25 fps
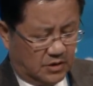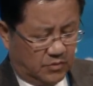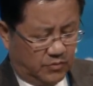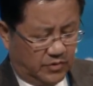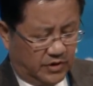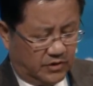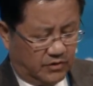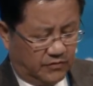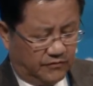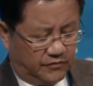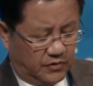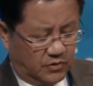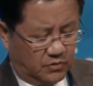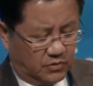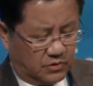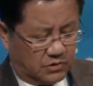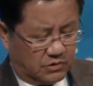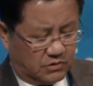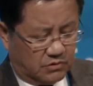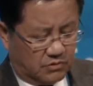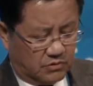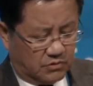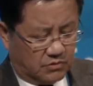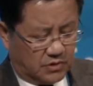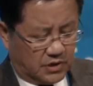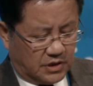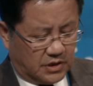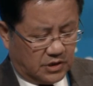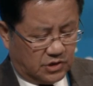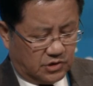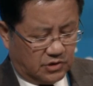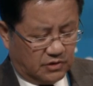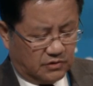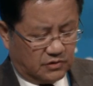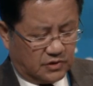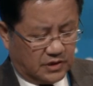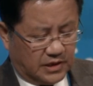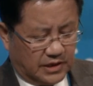with a view to
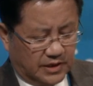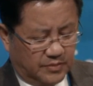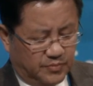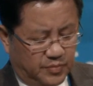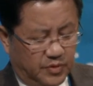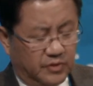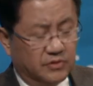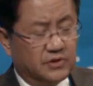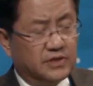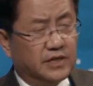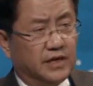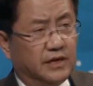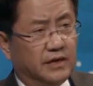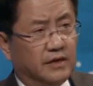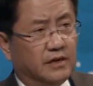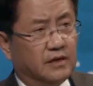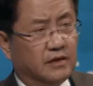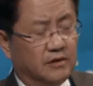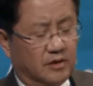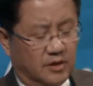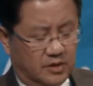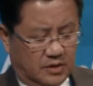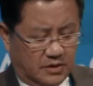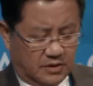jointly building